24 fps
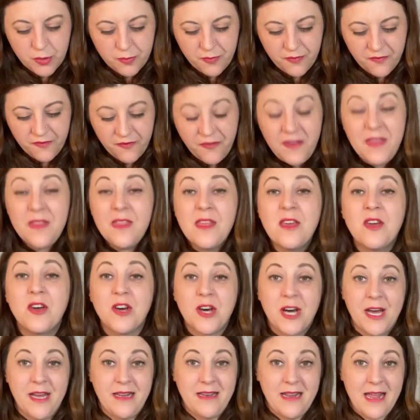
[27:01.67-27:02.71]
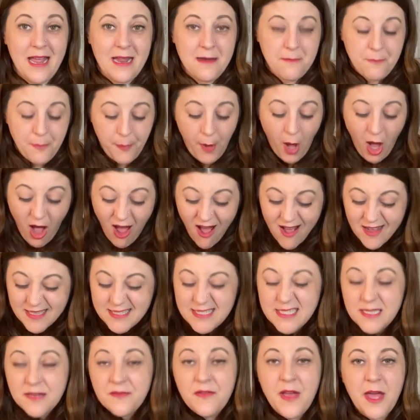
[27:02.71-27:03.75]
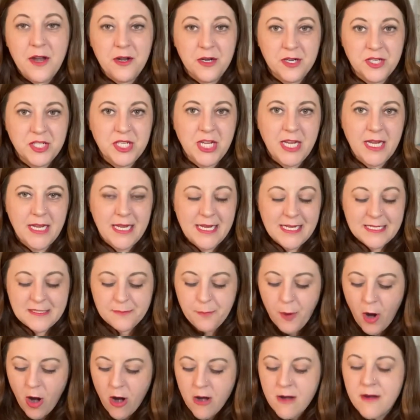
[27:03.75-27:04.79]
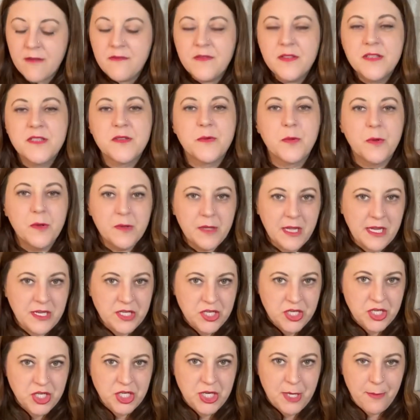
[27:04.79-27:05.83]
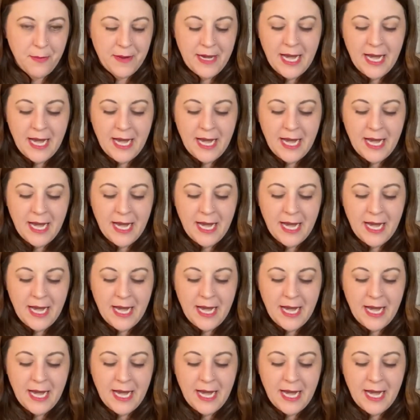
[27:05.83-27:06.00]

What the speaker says: feeling good and positive energy is part of this relationship,